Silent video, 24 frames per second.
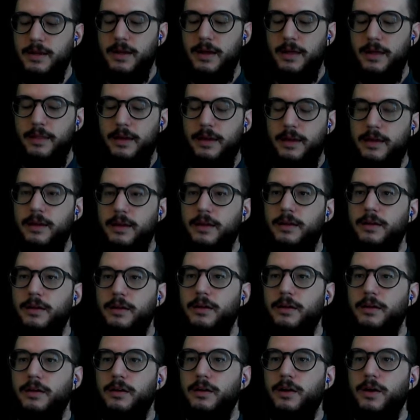And then I can
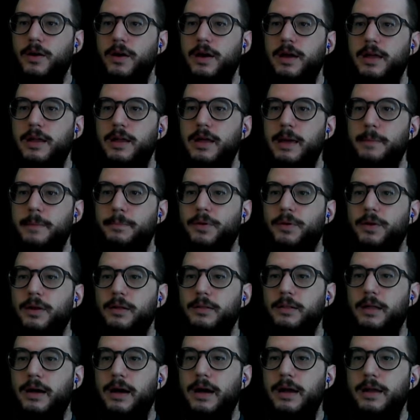go ahead and put a
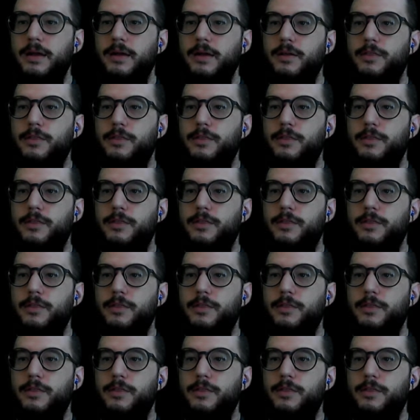line